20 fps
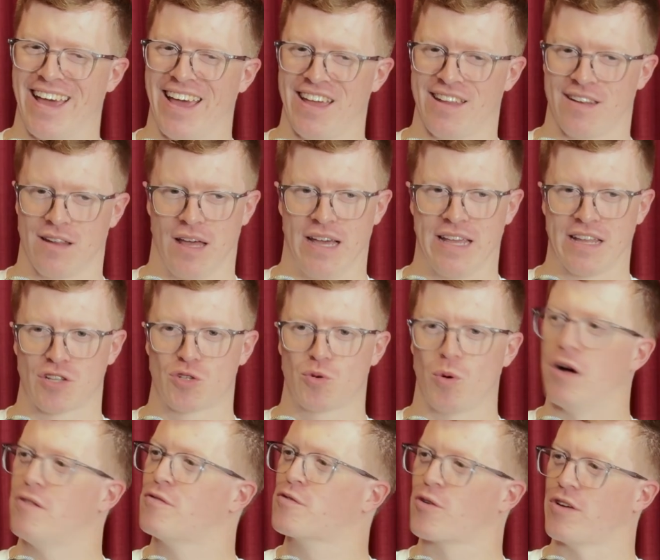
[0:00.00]
had like
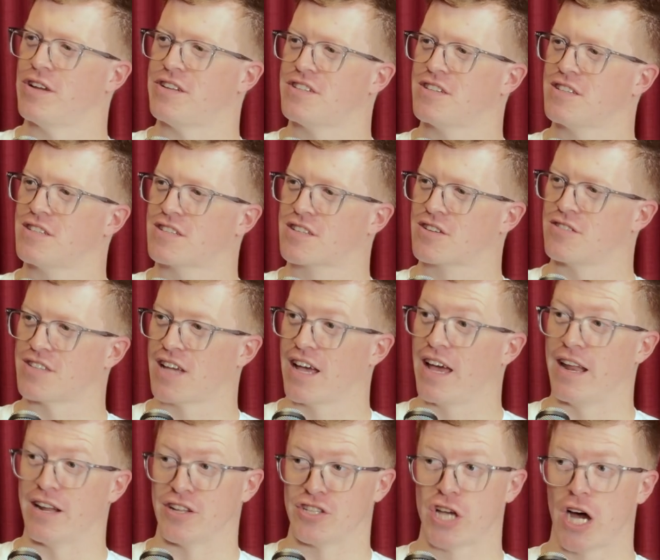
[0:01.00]
12 creatures because I
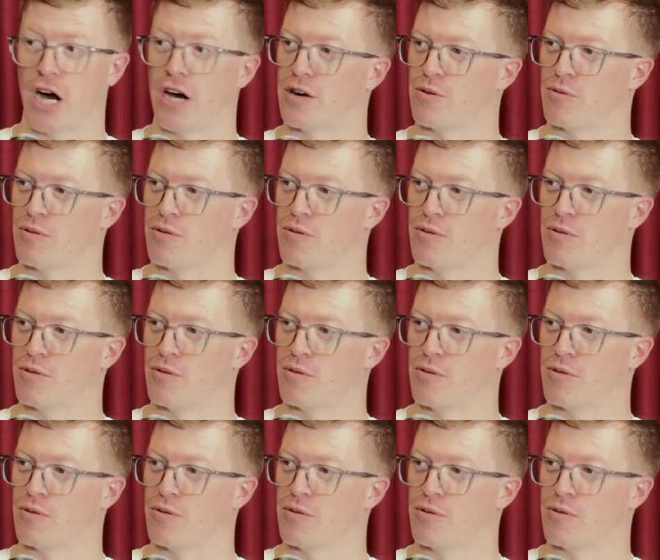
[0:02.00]
had a ton of